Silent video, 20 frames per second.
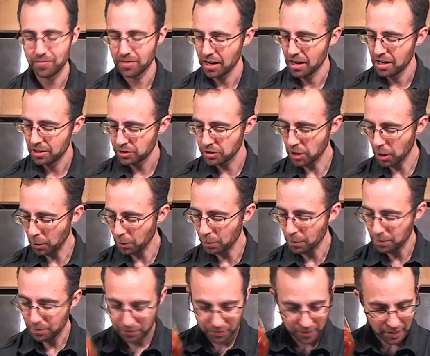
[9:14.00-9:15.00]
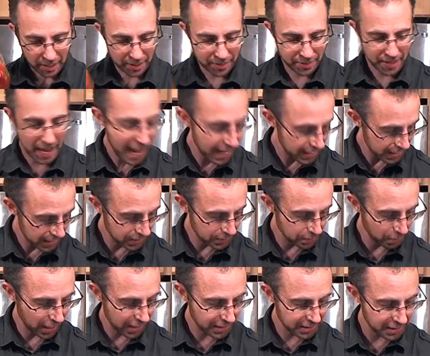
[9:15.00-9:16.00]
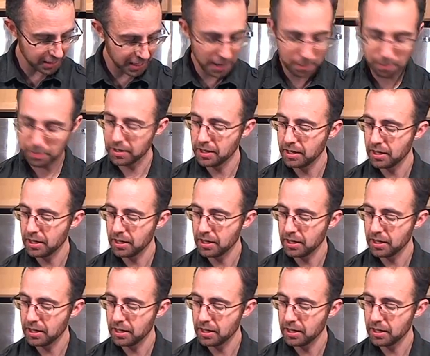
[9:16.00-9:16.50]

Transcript: So that is my tip.